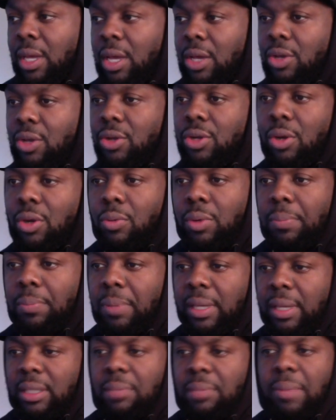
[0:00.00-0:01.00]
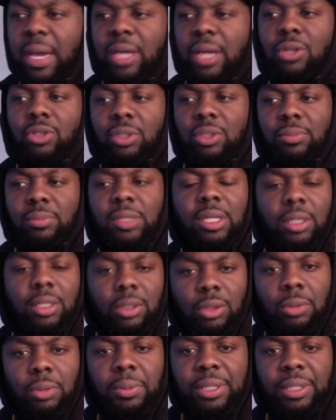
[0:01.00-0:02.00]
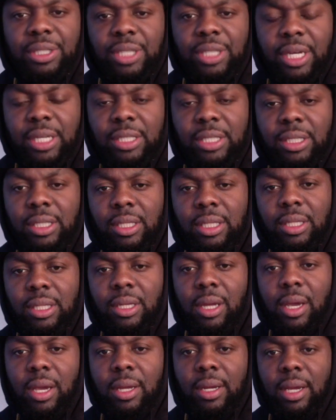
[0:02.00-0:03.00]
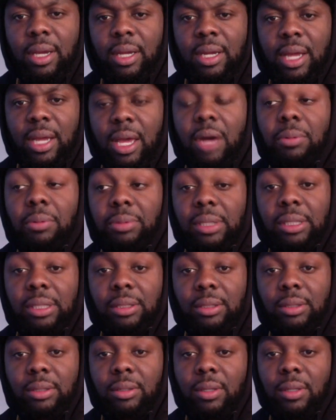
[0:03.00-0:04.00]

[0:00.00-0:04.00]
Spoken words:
We played the Bengals and did a little bit of changing, and it helped us.